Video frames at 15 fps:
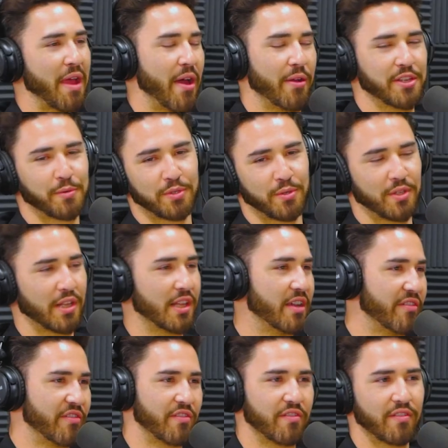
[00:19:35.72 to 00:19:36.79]
a balance between the
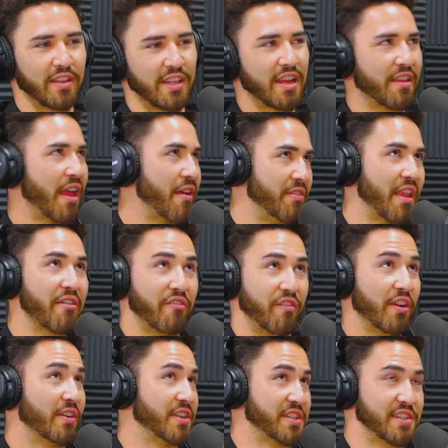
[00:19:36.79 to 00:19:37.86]
love and not not not
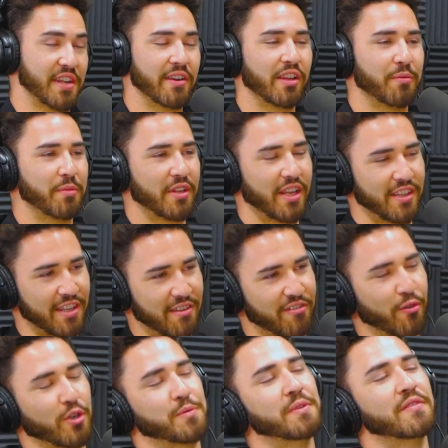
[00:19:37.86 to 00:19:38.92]
fear necessarily, but like the
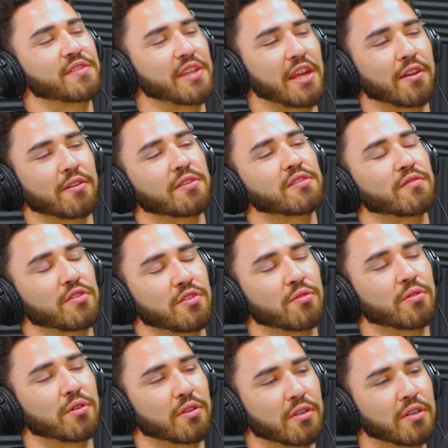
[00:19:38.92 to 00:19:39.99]
enforcement of standards for
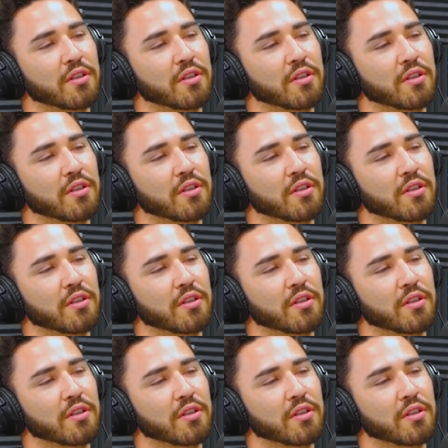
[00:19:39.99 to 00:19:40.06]
sure.